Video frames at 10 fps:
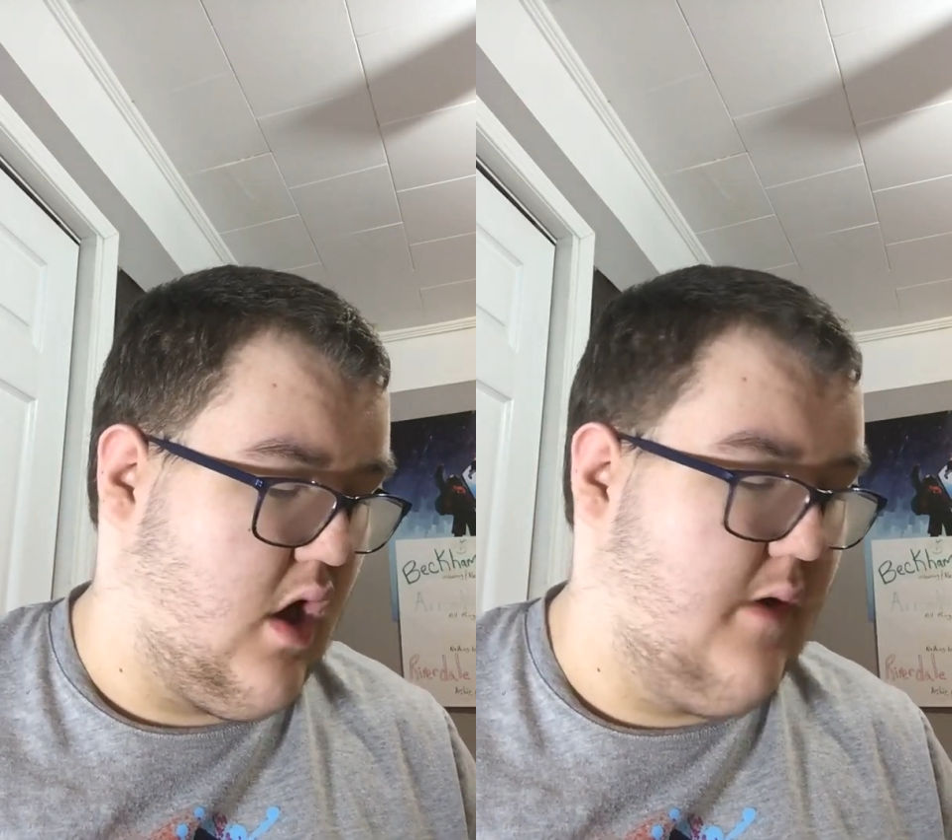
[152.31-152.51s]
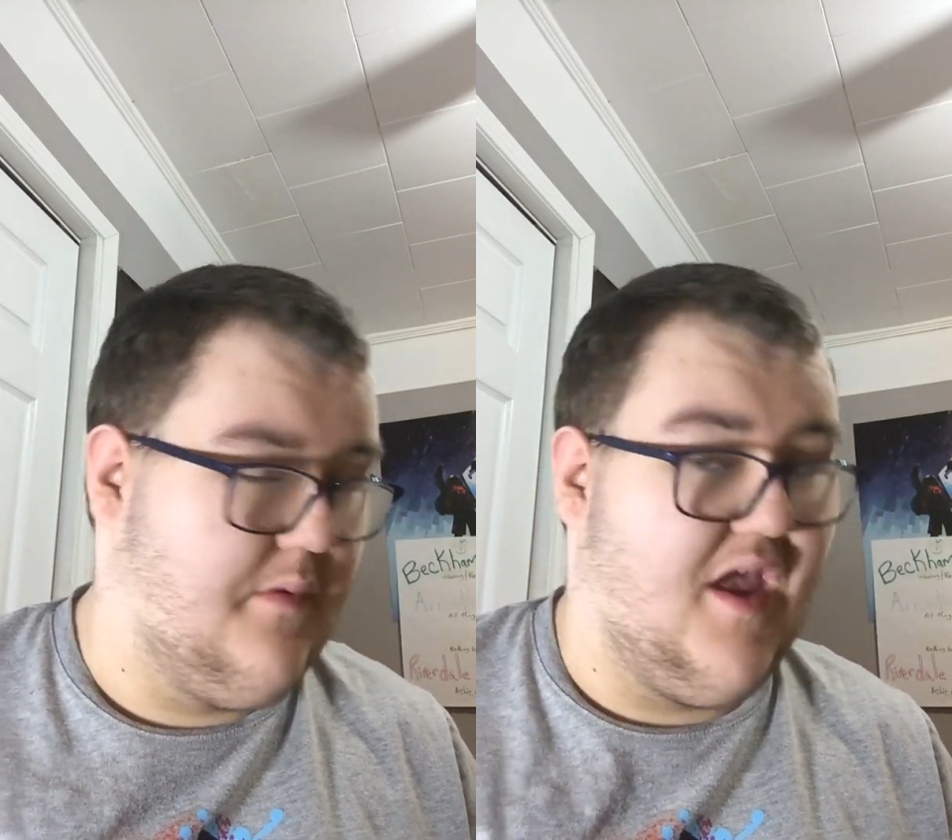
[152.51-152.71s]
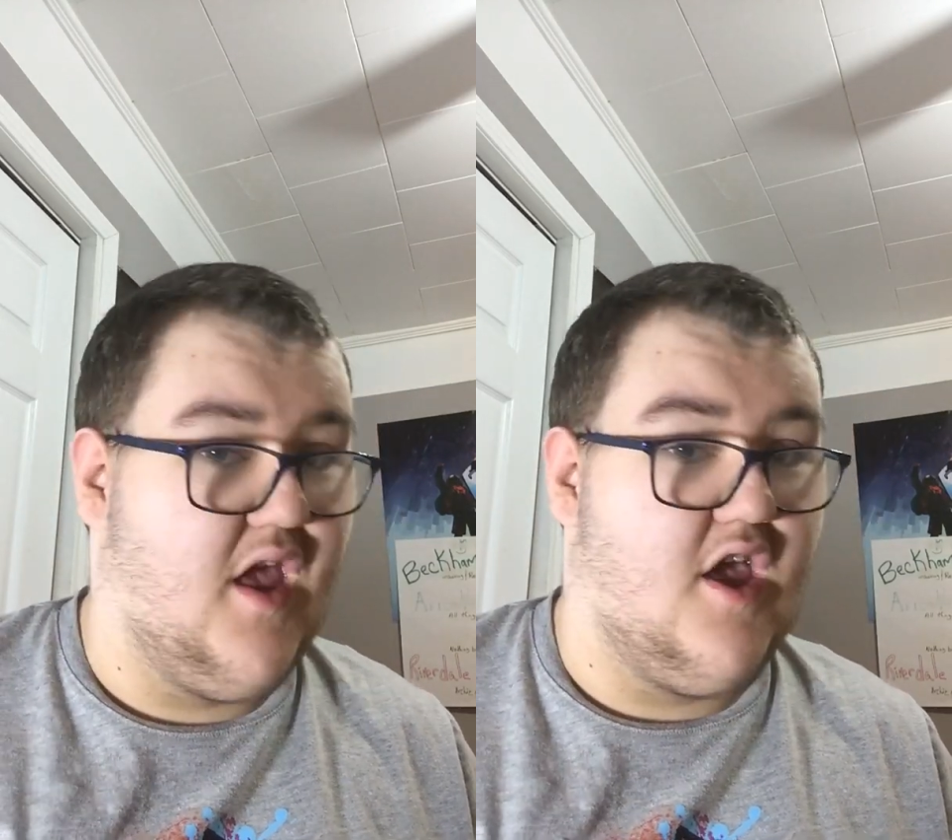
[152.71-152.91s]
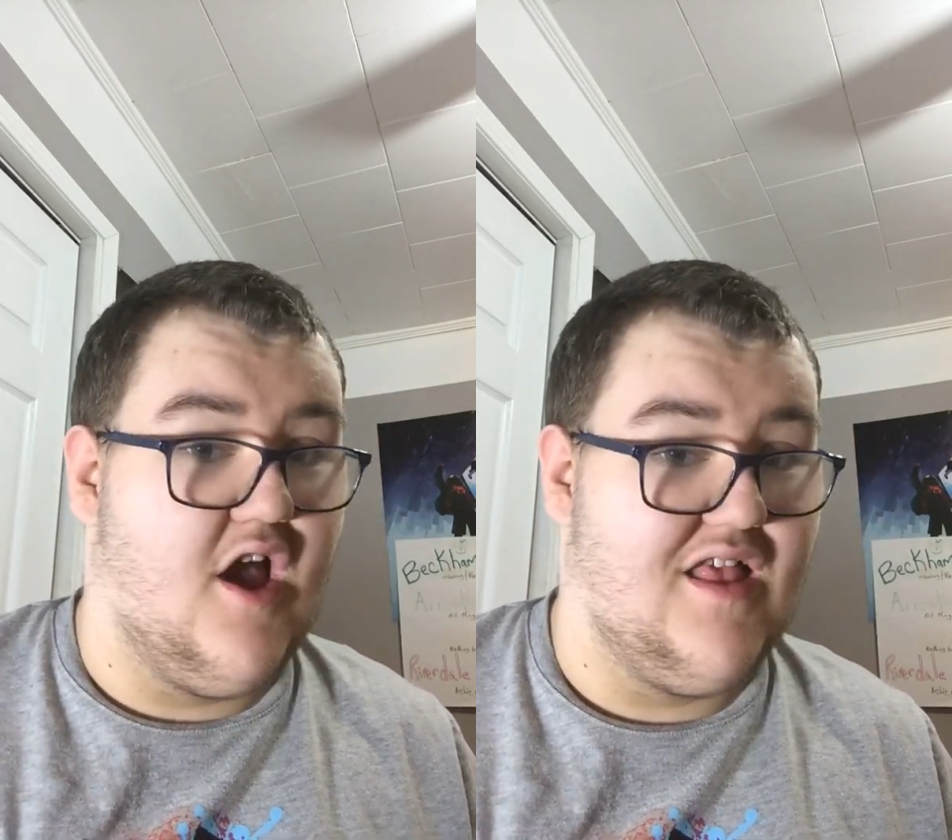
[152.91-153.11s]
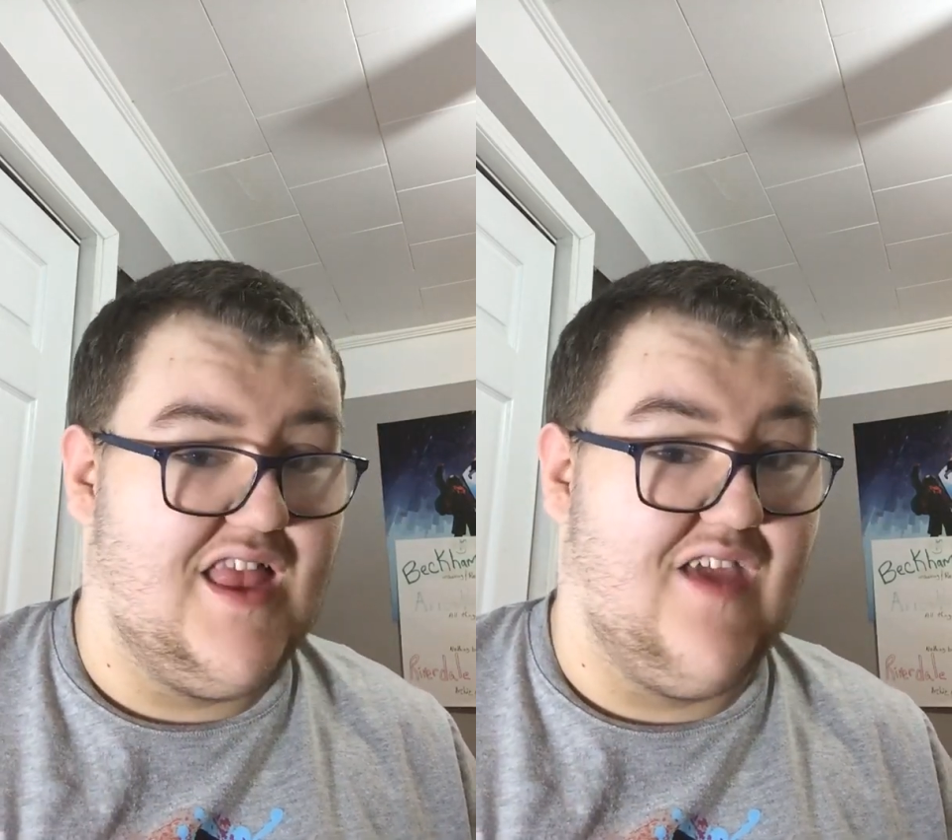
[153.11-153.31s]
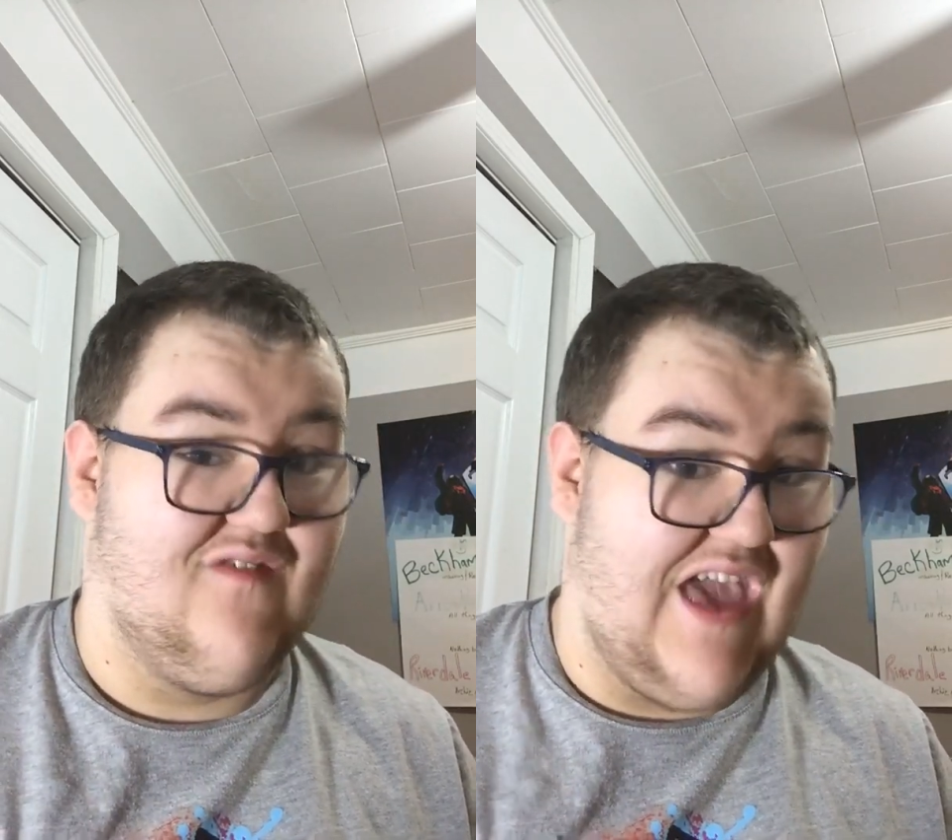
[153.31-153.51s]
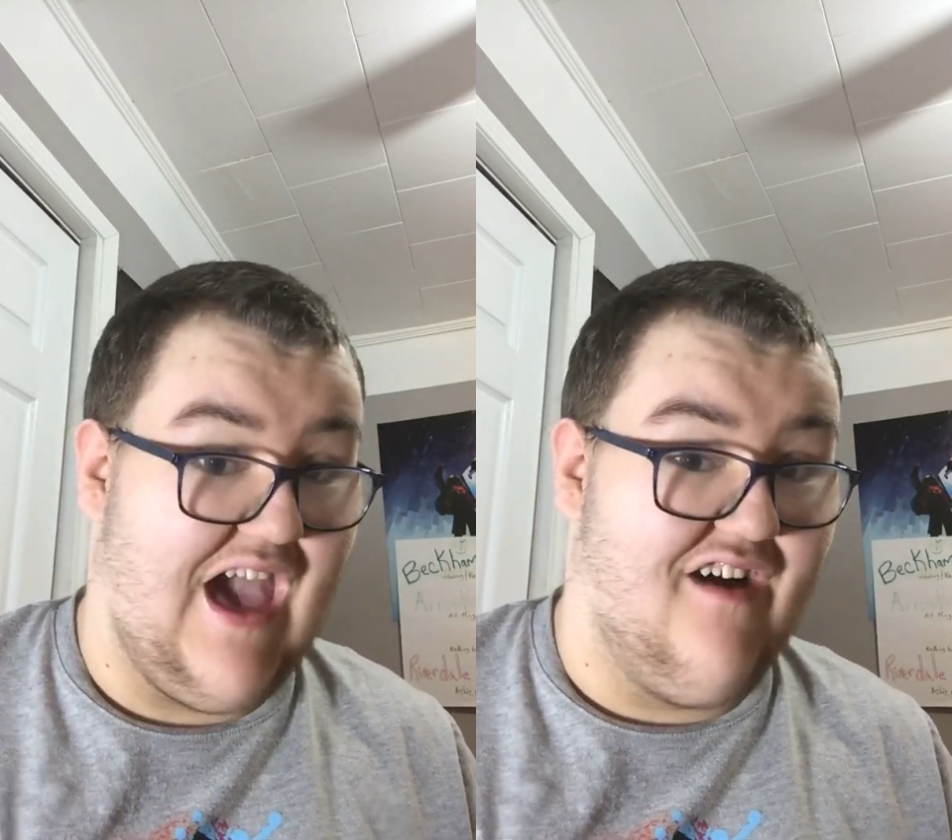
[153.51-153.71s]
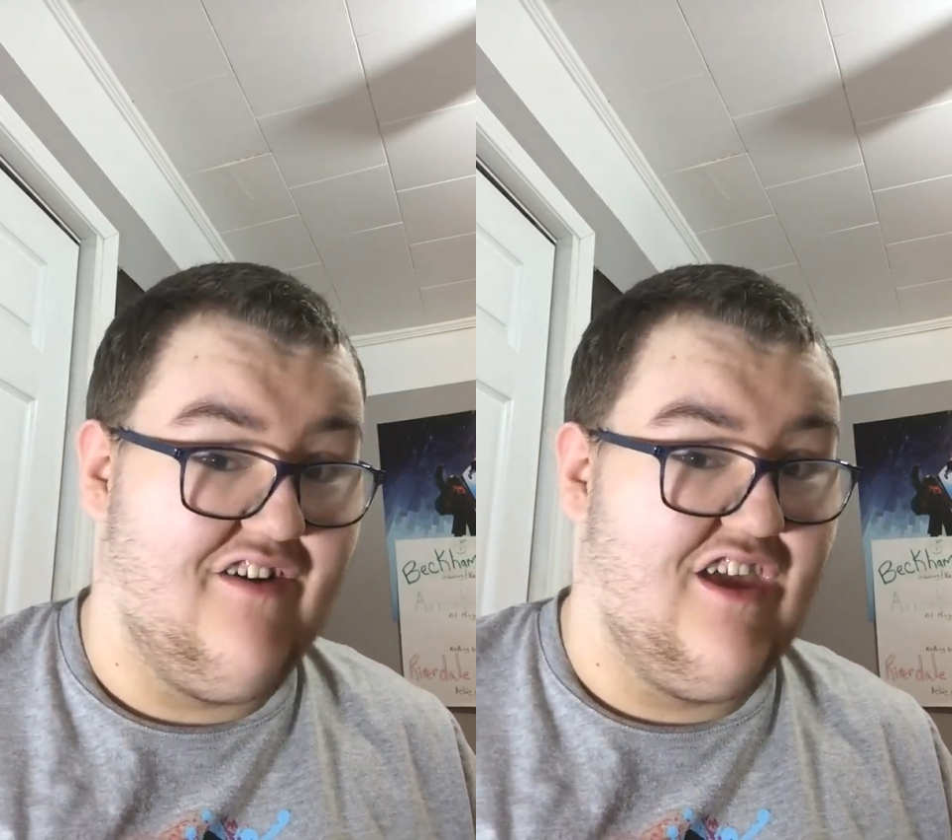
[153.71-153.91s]
obligate custody of
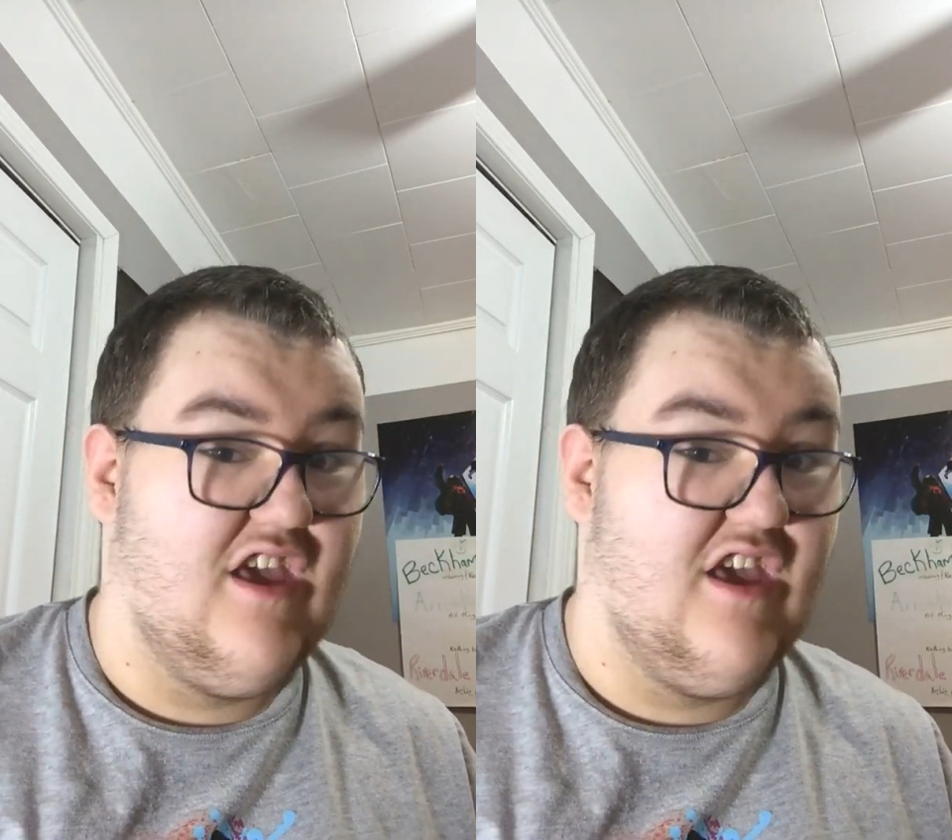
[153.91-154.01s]
Callie.